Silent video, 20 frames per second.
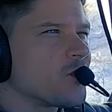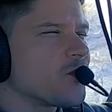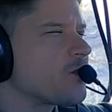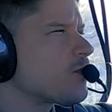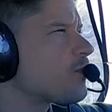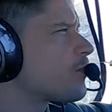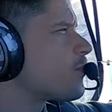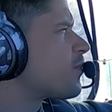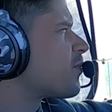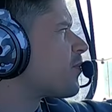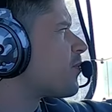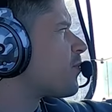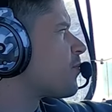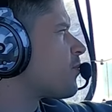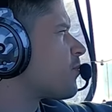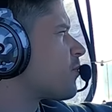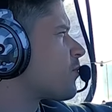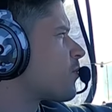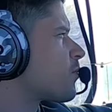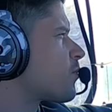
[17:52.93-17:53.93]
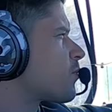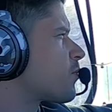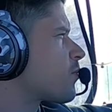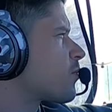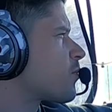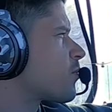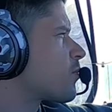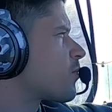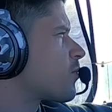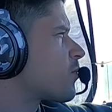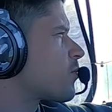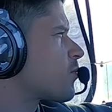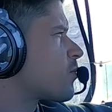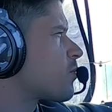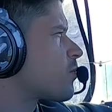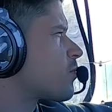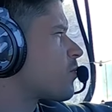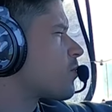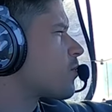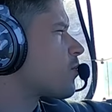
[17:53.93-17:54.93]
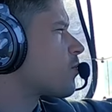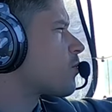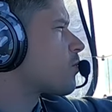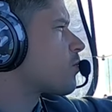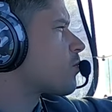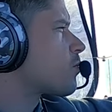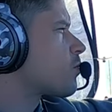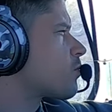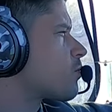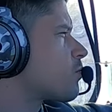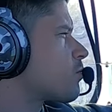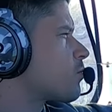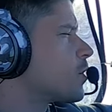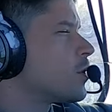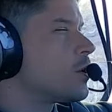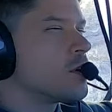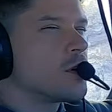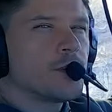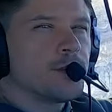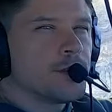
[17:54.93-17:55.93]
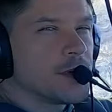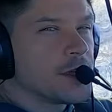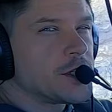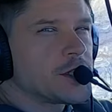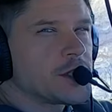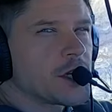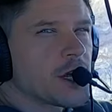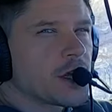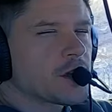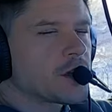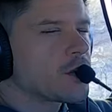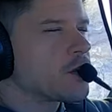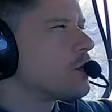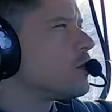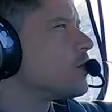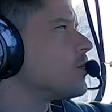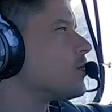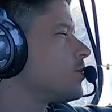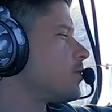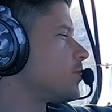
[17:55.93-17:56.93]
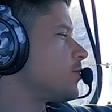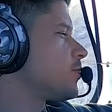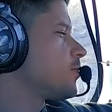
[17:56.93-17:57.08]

Jack, Beechjet 717 Tango Golf with you. Beechjet, cool. 240.